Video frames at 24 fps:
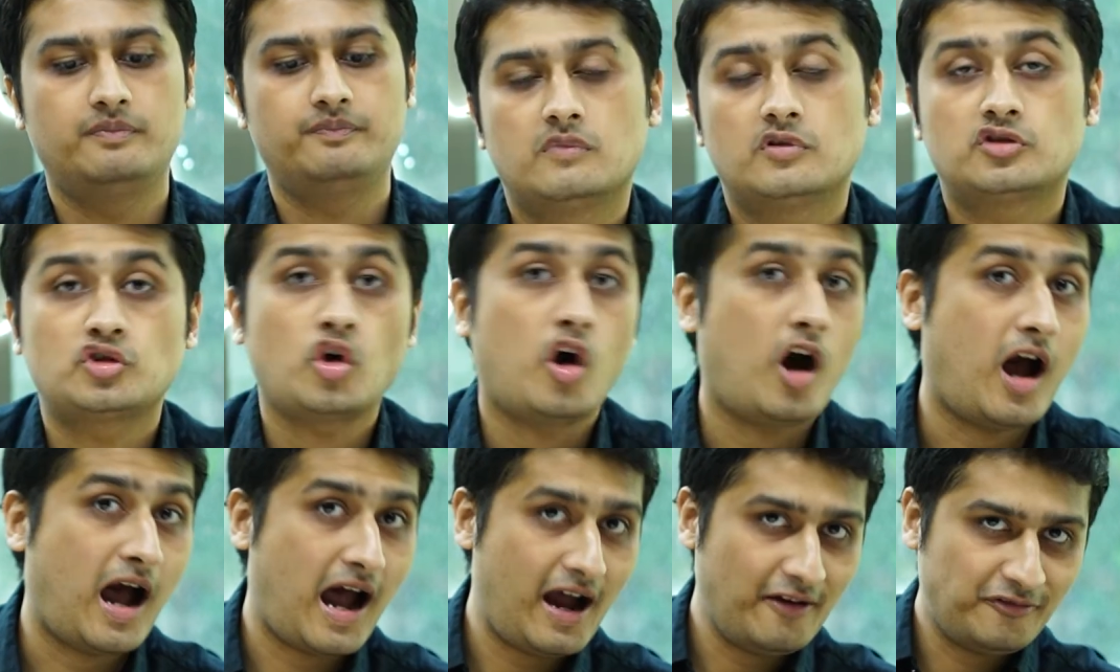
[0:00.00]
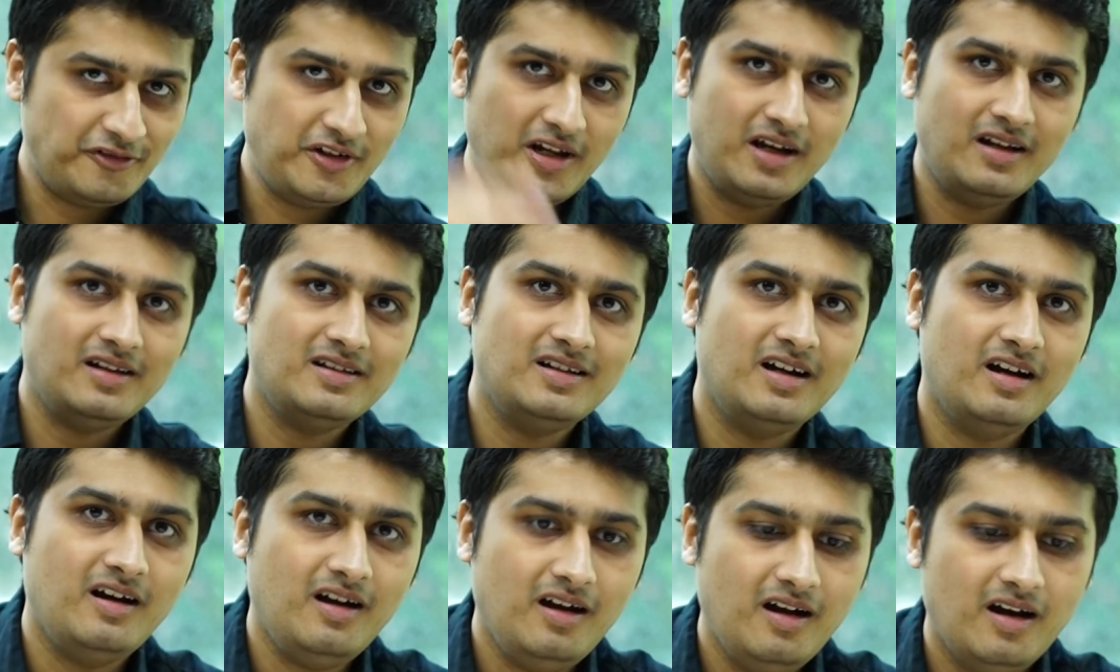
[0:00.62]
So after
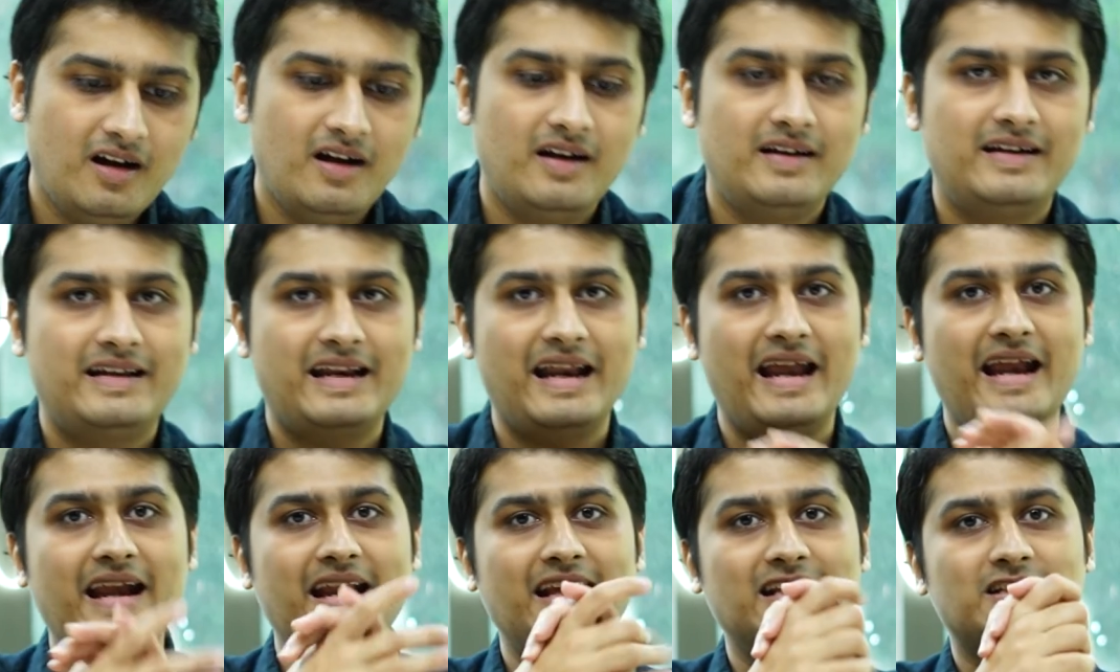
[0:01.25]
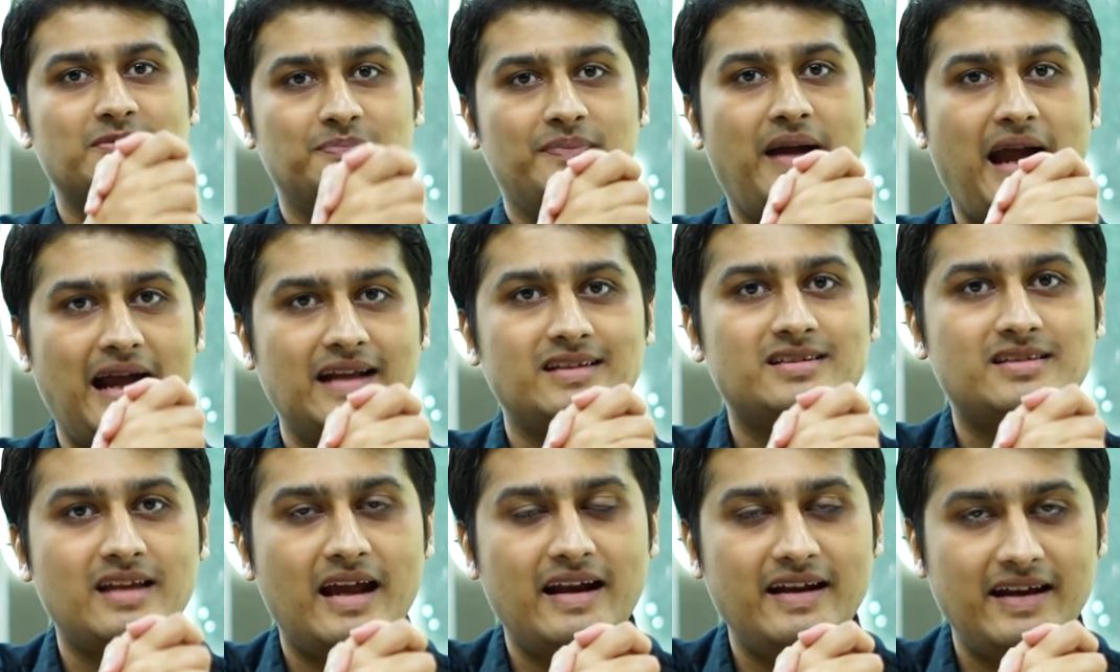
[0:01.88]
the trade is
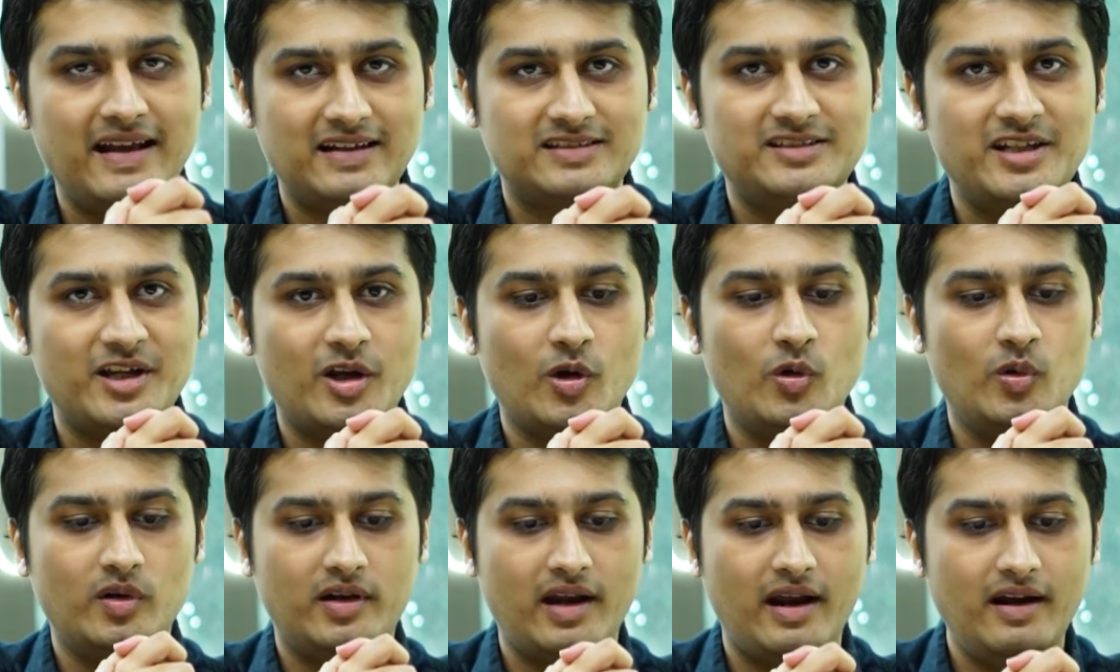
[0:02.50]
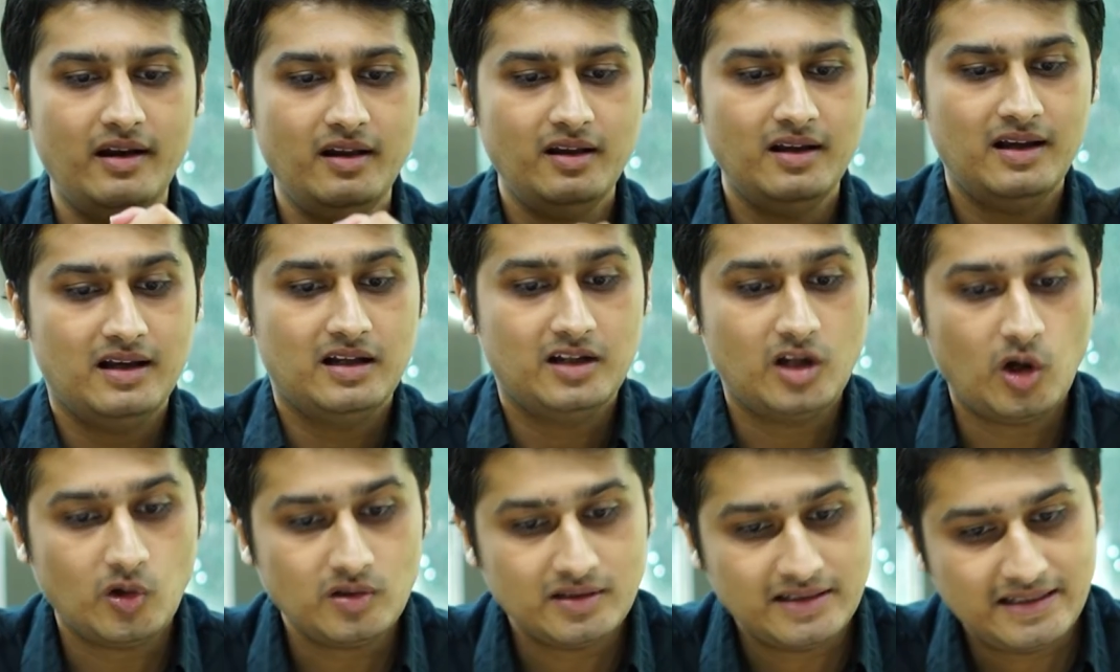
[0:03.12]
matched and executed,
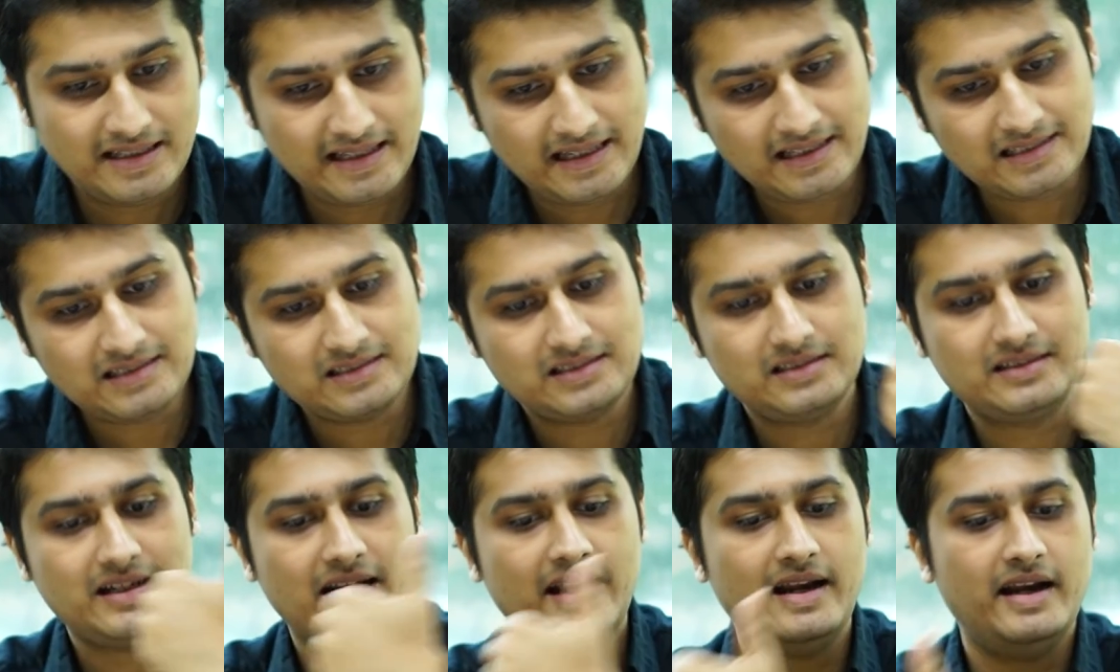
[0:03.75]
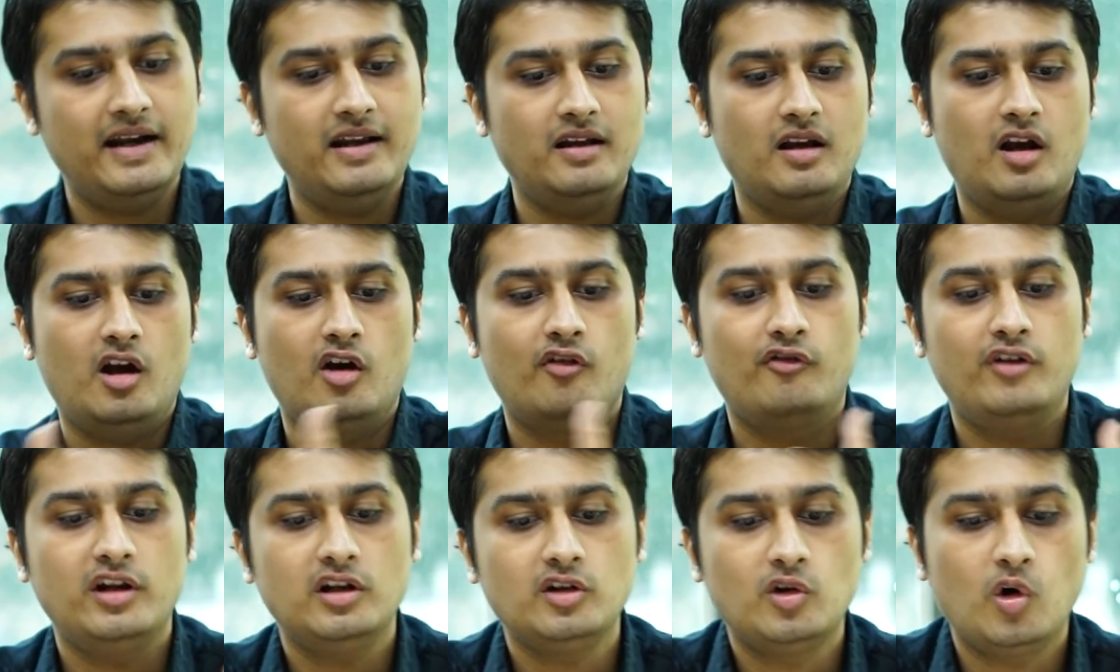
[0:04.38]
now these trade
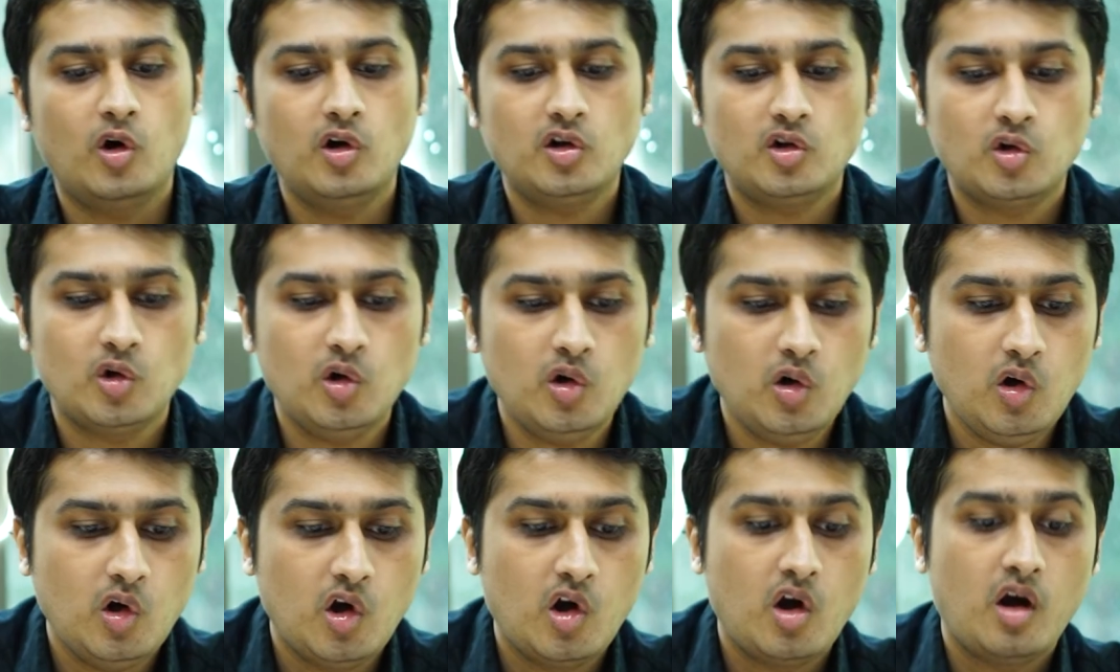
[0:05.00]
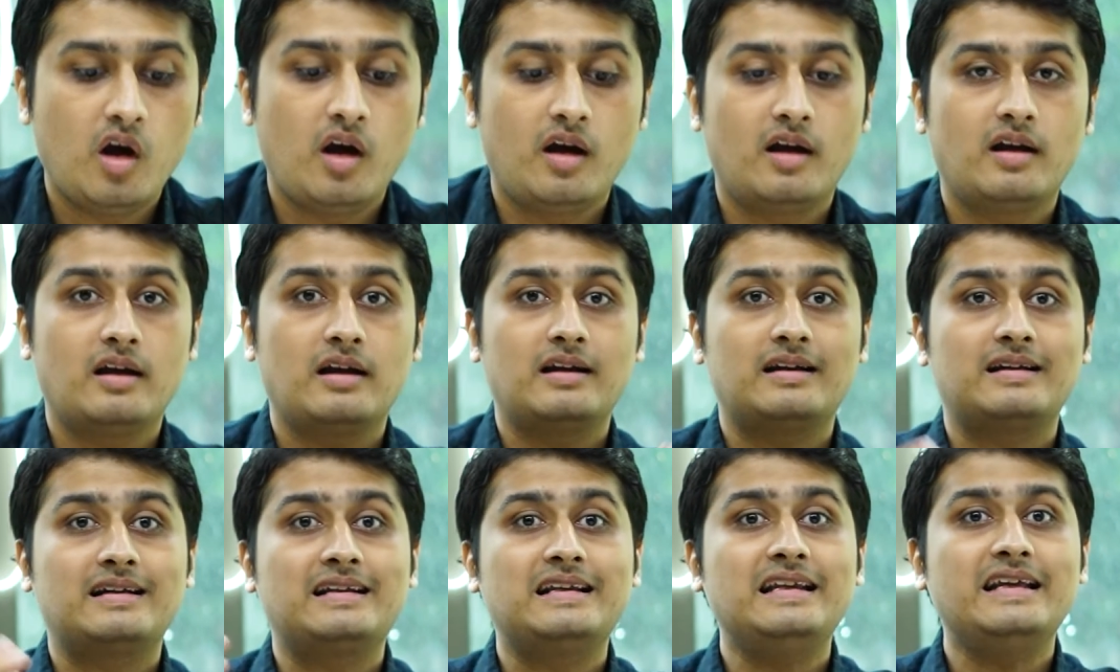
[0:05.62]
will go to
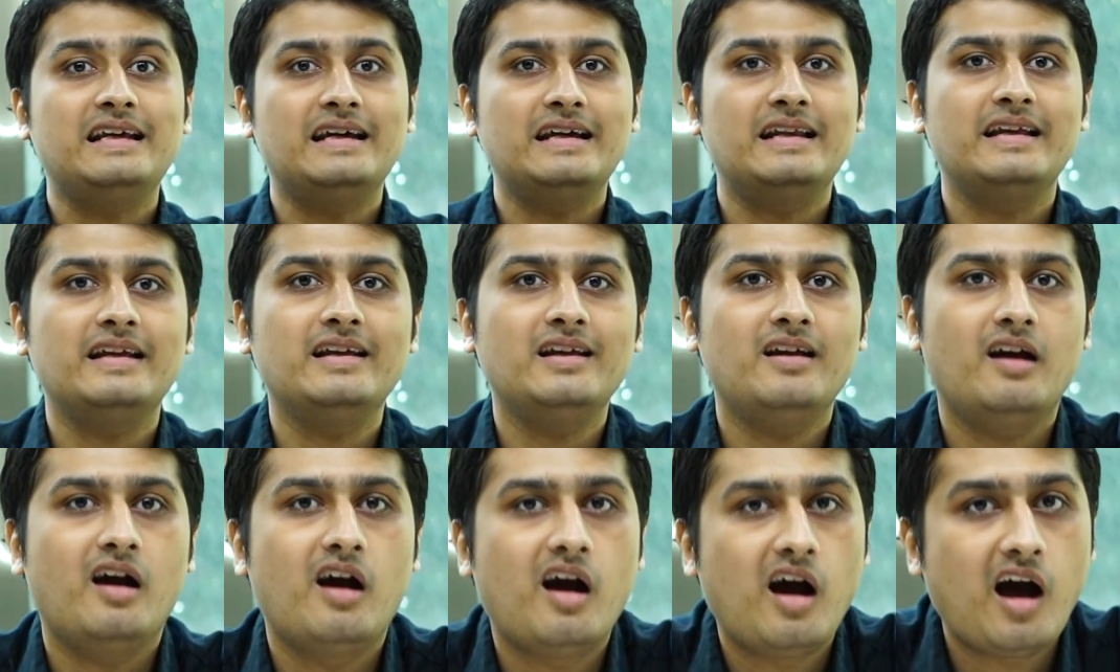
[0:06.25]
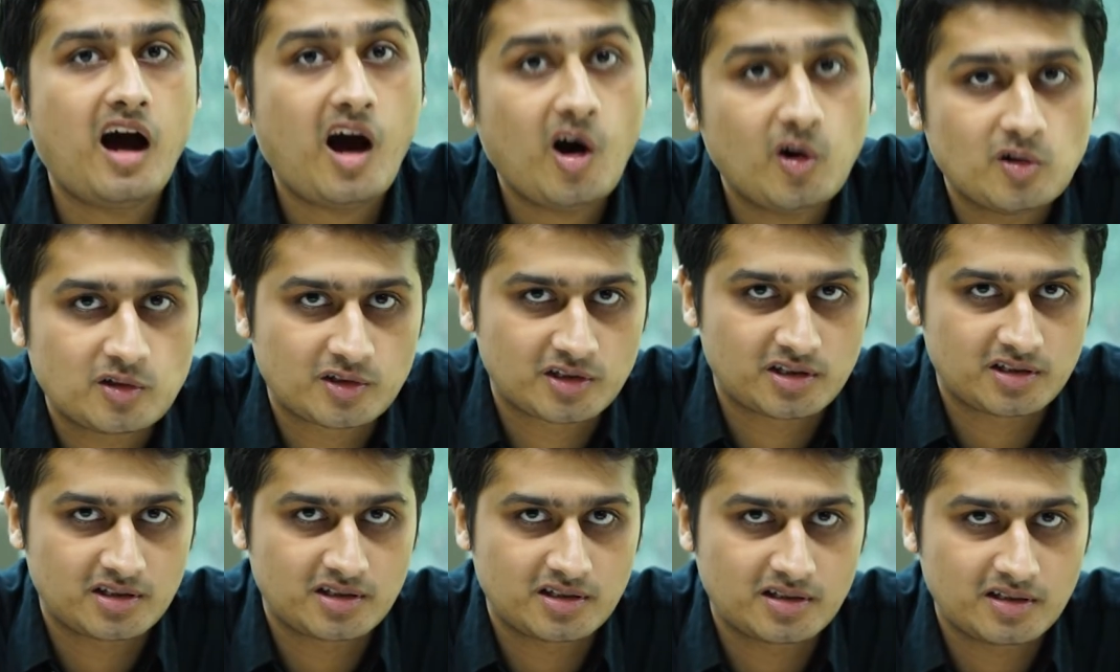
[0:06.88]
clearing
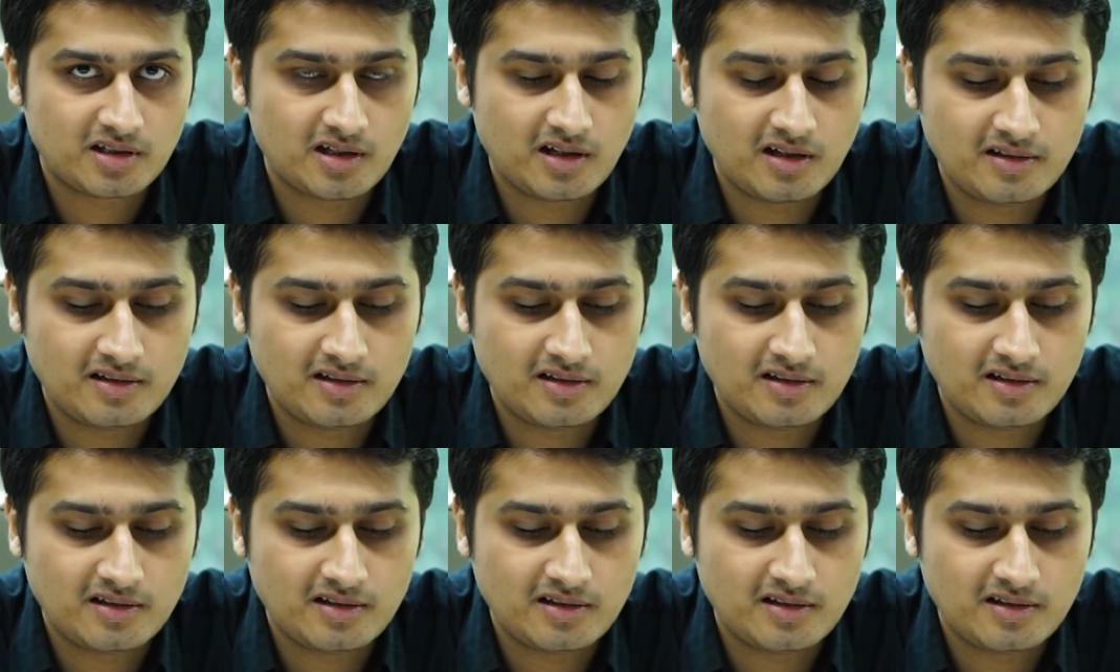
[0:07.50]
house.